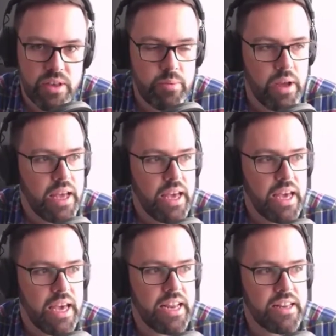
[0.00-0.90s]
them,
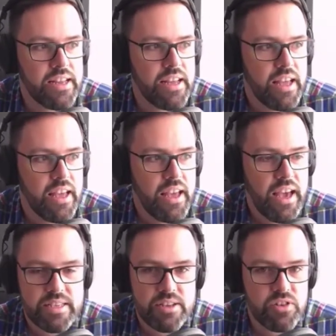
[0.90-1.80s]
and
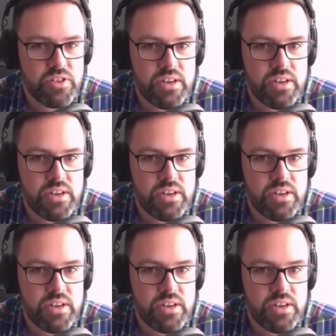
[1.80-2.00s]
etc.